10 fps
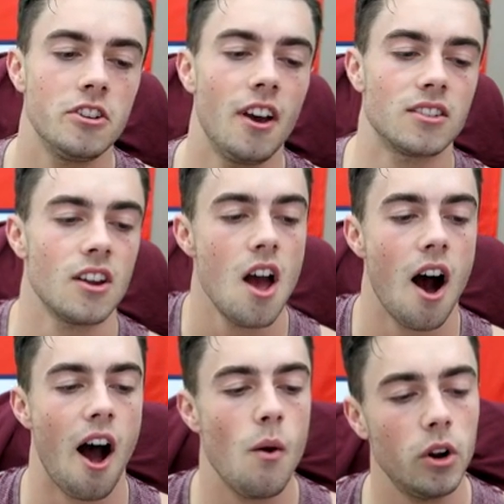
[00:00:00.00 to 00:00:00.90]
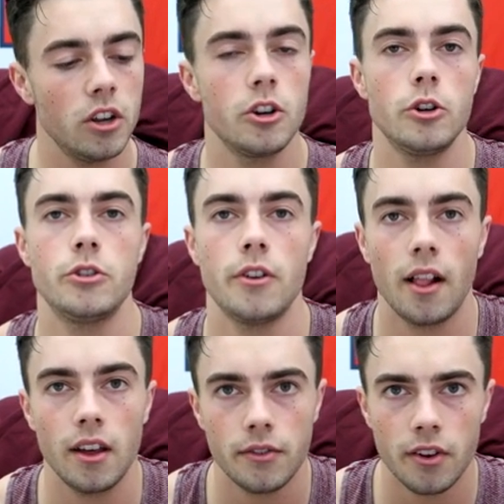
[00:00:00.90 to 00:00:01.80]
Yes, I want to go to
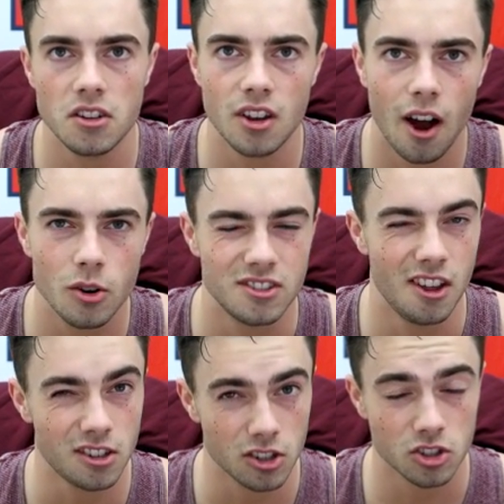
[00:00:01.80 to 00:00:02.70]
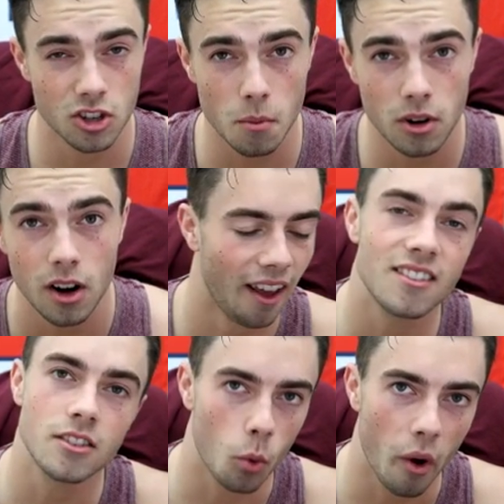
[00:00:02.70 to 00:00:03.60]
the LA FaZe House this summer.
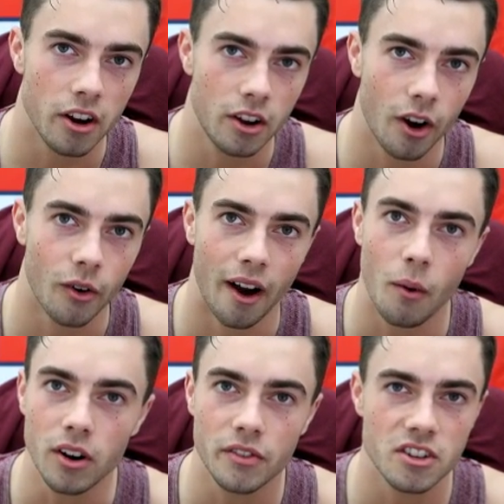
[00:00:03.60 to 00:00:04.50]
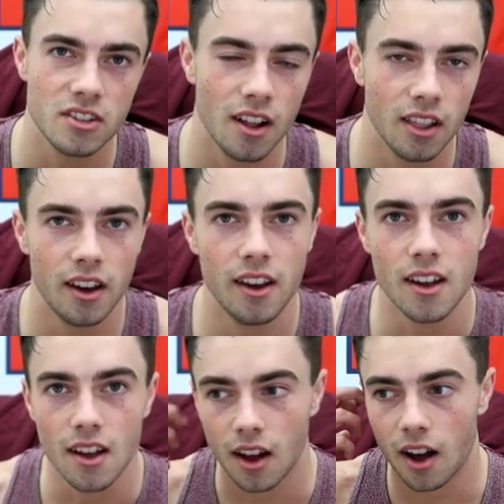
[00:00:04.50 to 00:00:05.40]
It's the way to go. I want to visit LA.
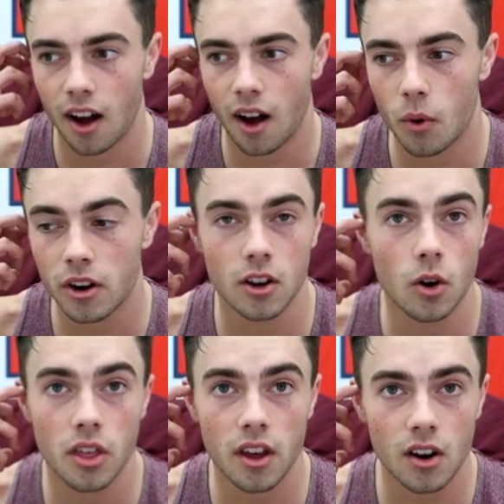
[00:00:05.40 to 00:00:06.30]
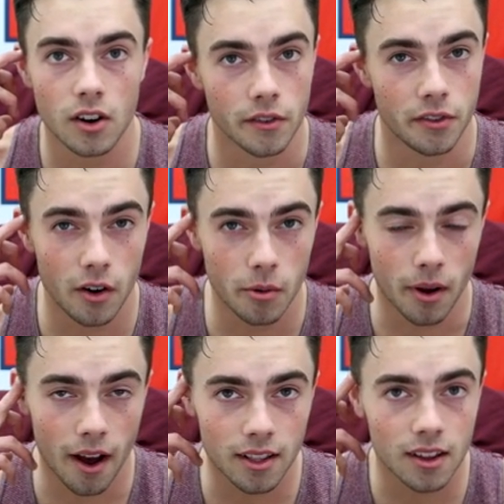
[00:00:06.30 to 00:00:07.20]
Uh, I want to go there very
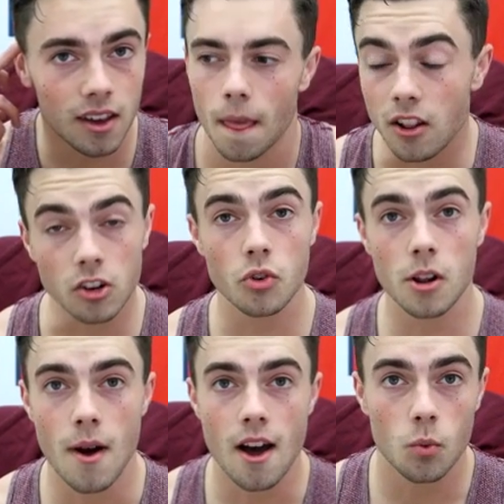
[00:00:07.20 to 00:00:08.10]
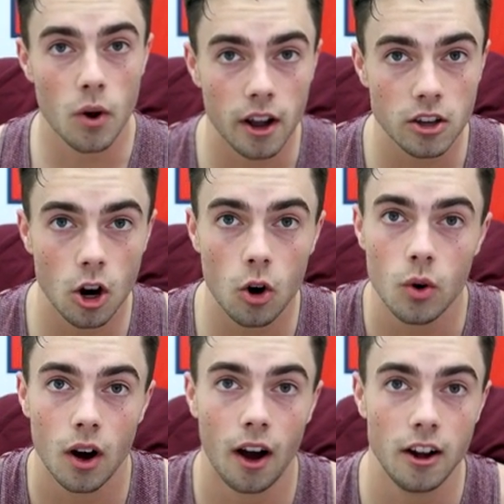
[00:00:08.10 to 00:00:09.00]
badly. It doesn't really matter when I
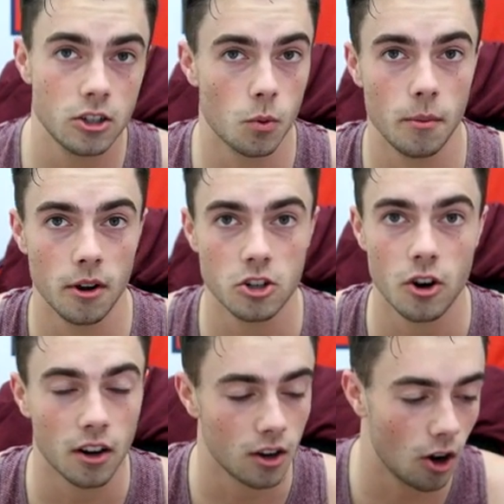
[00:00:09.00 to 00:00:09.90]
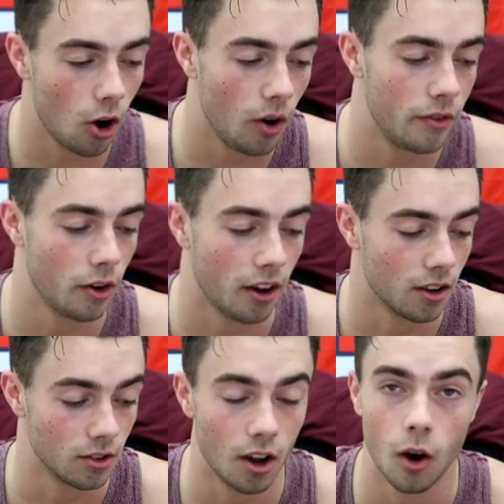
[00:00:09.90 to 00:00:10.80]
go. I just want to make sure I can go for like
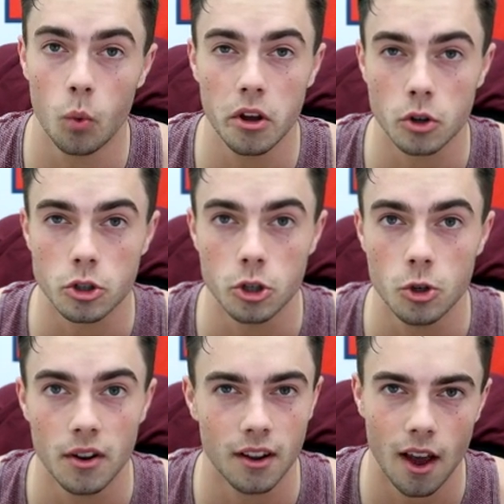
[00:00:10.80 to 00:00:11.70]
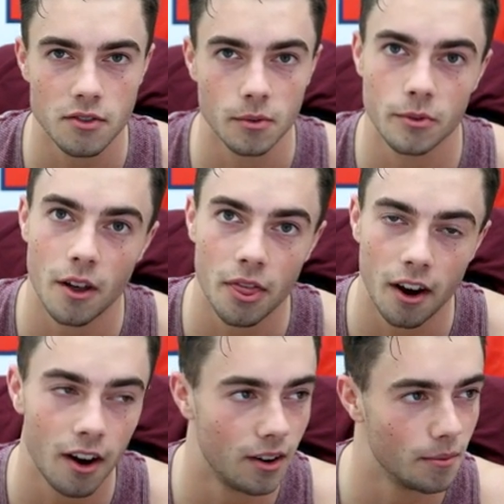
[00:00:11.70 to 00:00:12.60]
a, a week or two and then have some fun
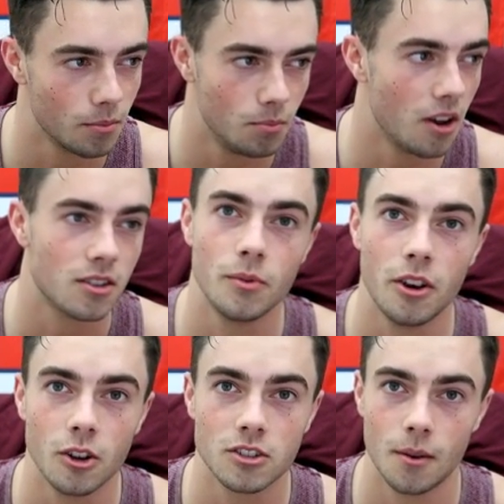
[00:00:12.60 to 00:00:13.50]
there and make some videos.